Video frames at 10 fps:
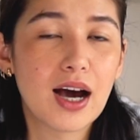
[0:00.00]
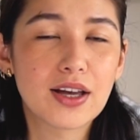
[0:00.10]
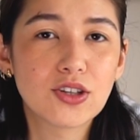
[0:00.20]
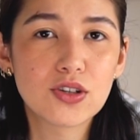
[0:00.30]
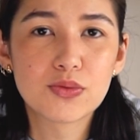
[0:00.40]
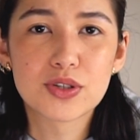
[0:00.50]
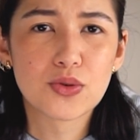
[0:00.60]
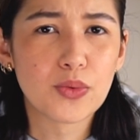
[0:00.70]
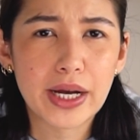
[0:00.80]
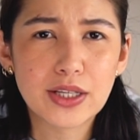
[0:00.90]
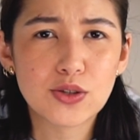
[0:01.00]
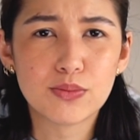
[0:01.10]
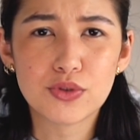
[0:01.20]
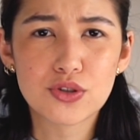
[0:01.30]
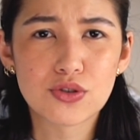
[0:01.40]
I thought it was a way to
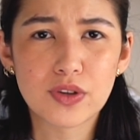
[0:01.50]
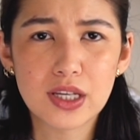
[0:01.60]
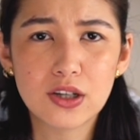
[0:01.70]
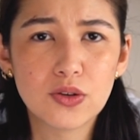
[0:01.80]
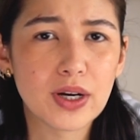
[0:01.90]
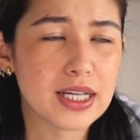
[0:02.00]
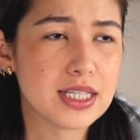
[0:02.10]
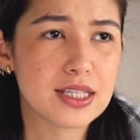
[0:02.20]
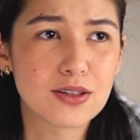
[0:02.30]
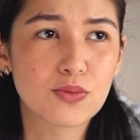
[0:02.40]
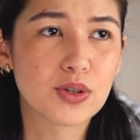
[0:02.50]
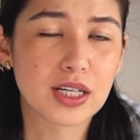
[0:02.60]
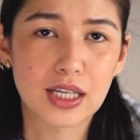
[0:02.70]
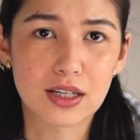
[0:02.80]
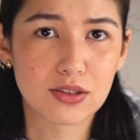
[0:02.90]
boost your ego and didn't want to get